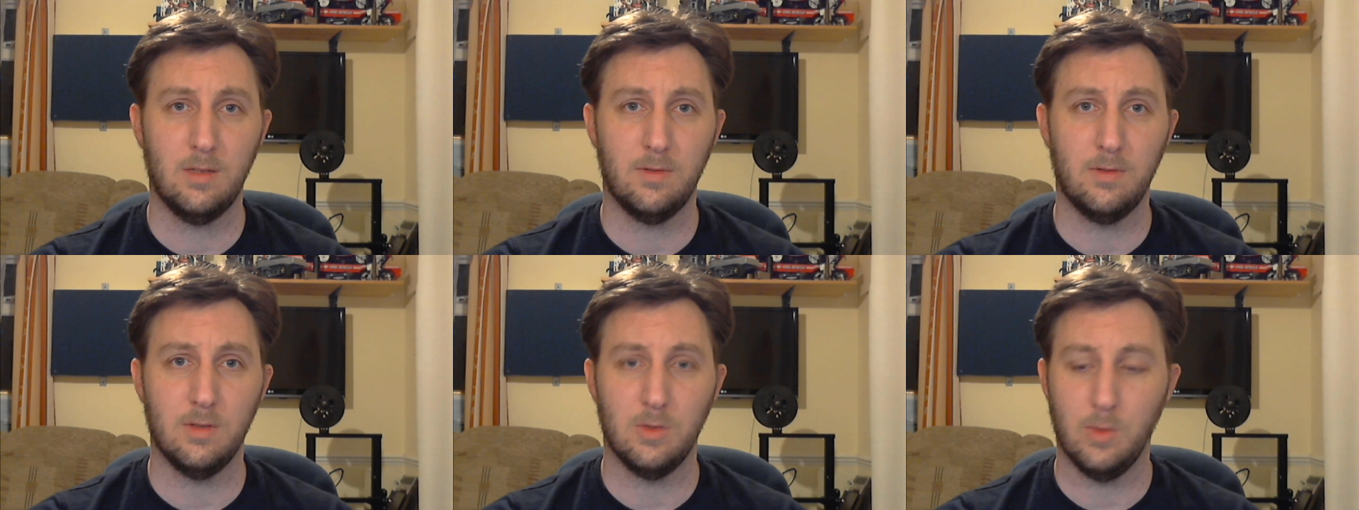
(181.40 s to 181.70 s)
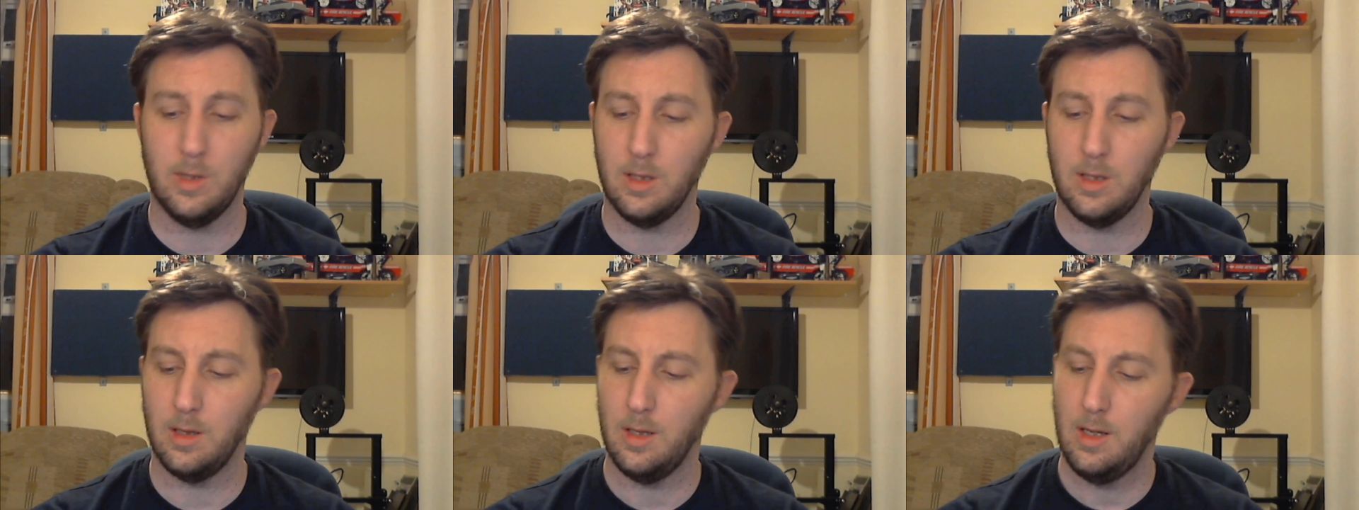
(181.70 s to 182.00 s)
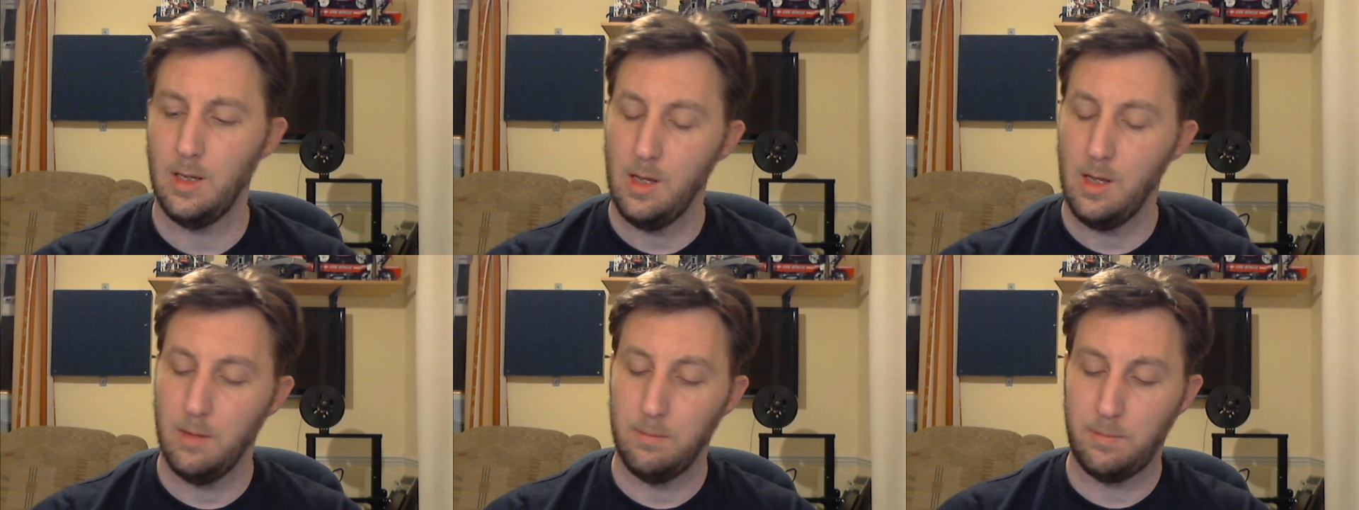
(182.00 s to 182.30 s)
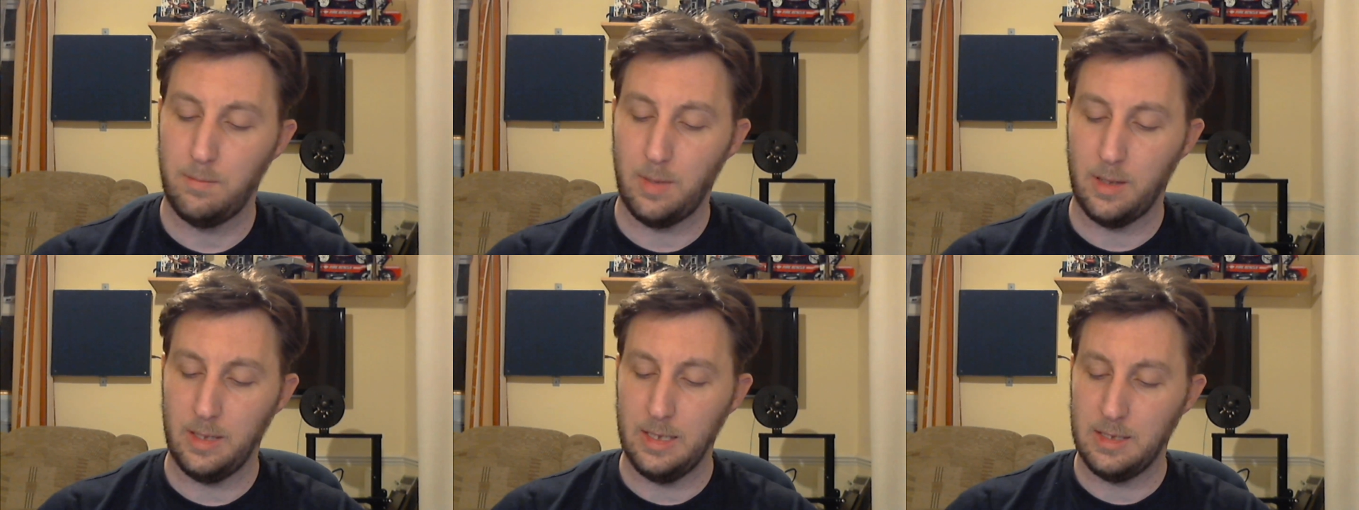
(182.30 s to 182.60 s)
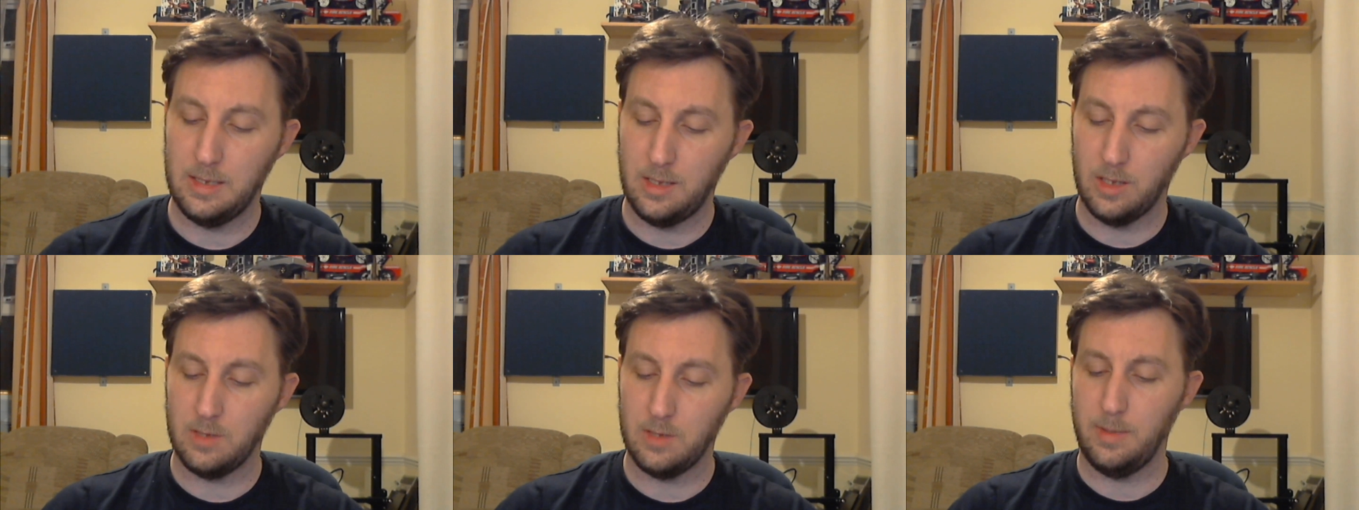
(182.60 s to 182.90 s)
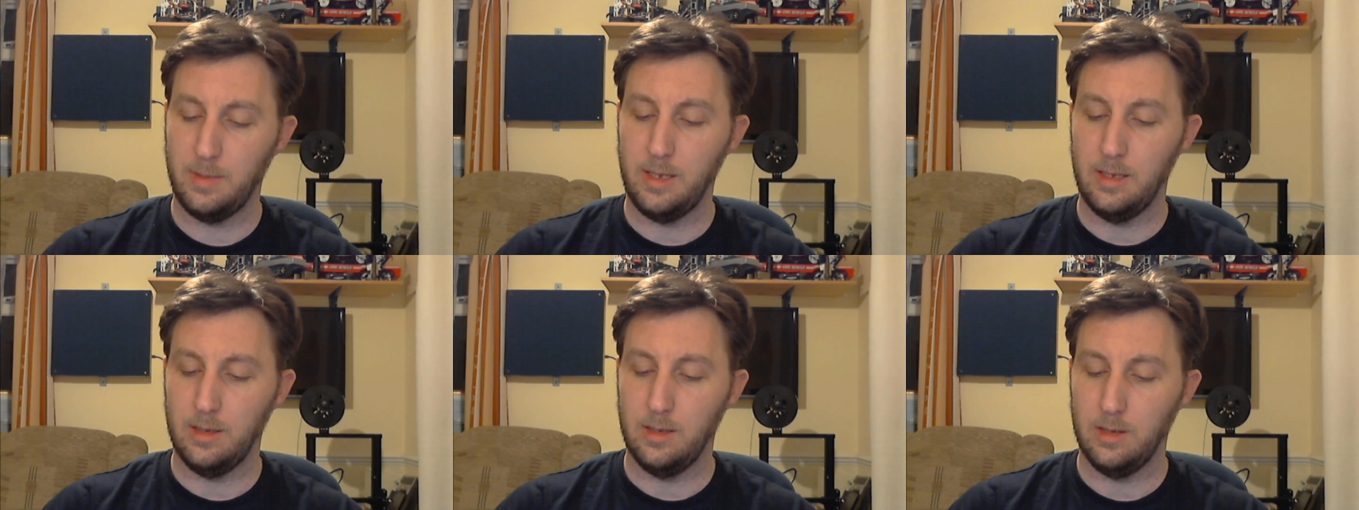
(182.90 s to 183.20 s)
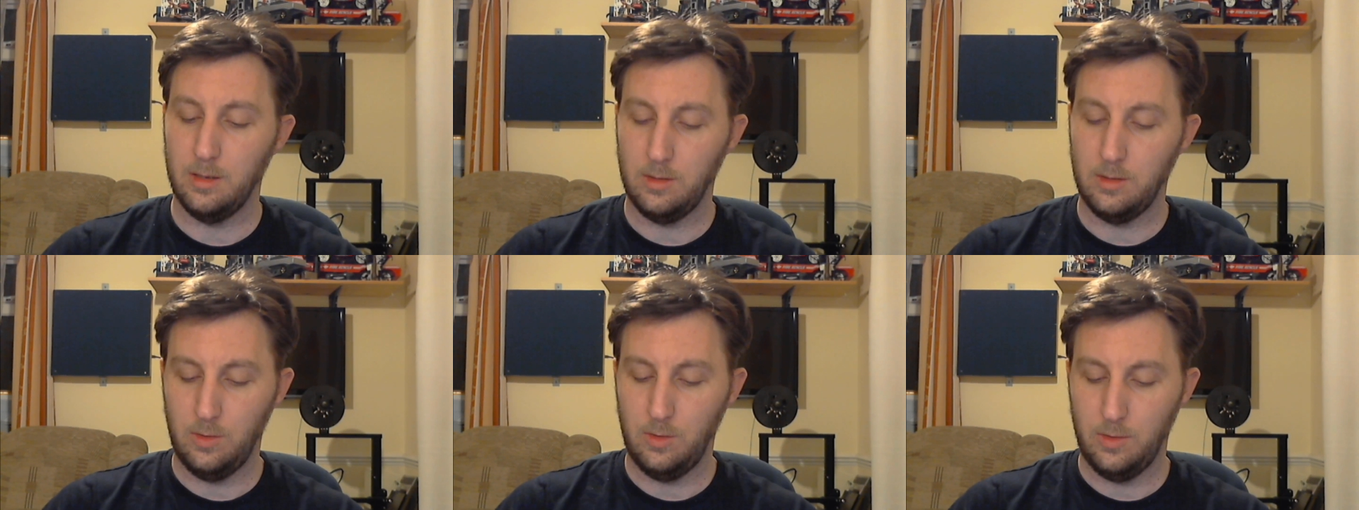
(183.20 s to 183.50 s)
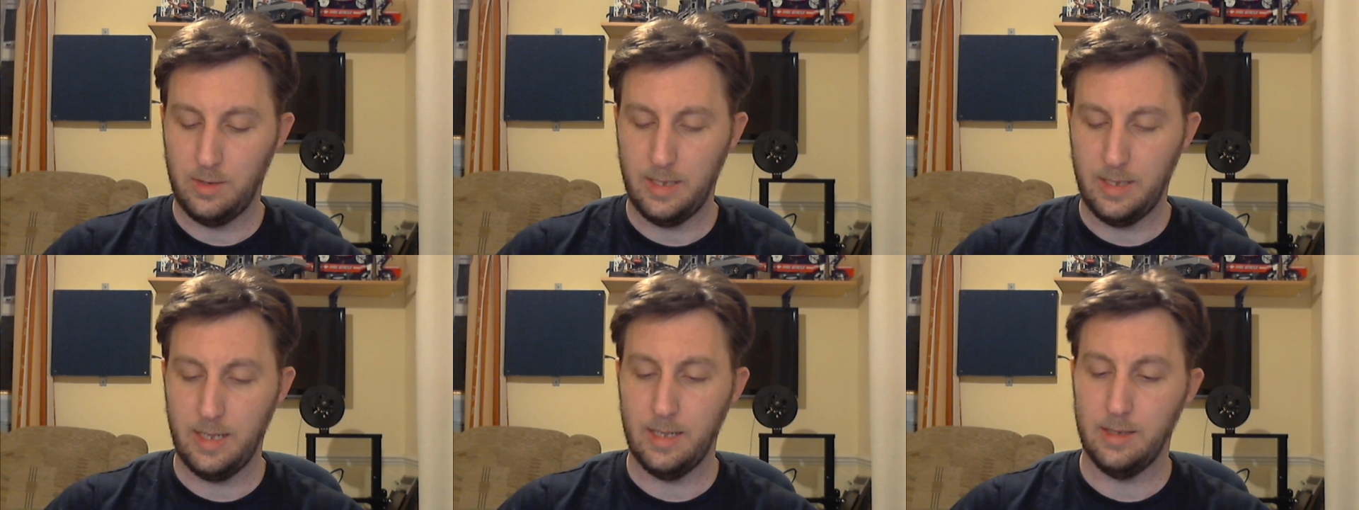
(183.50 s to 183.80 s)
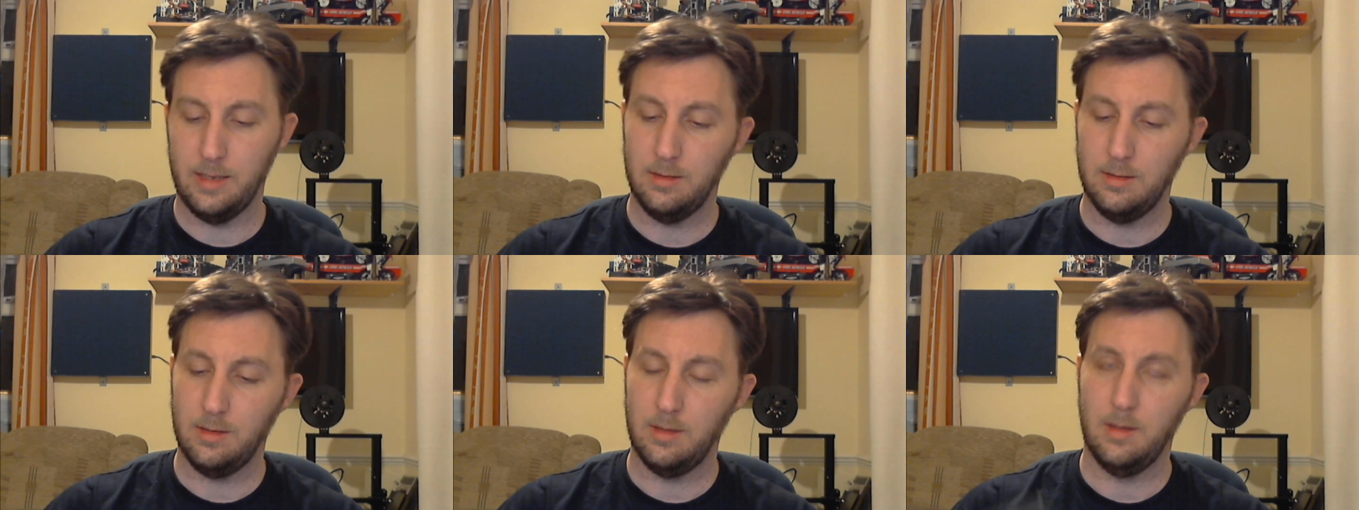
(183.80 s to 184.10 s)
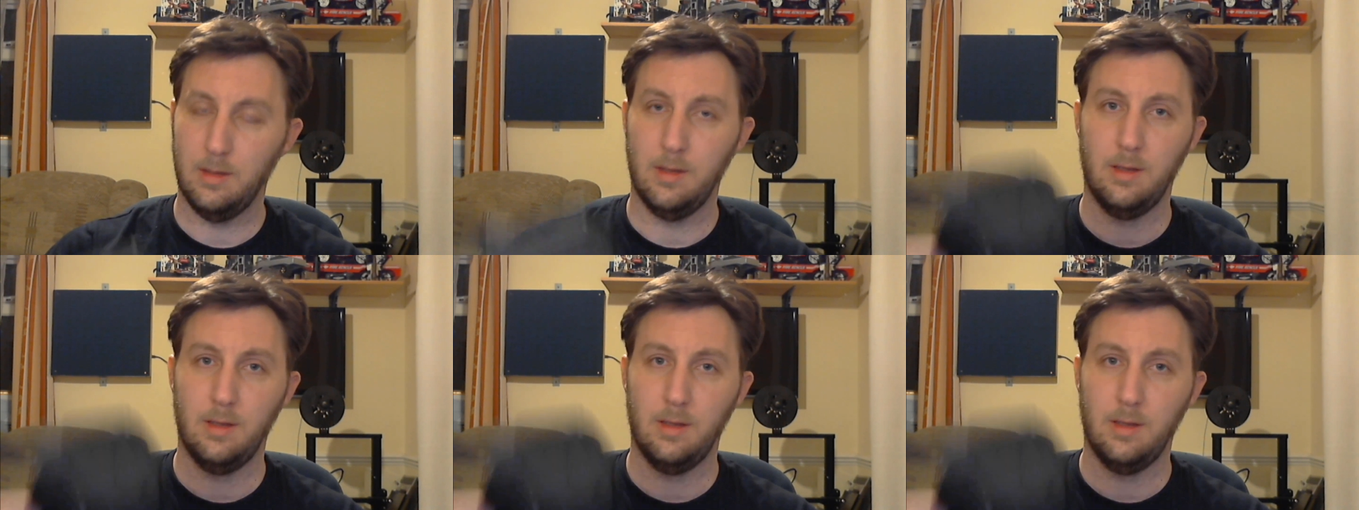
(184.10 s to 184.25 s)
as well. But it does mean that you can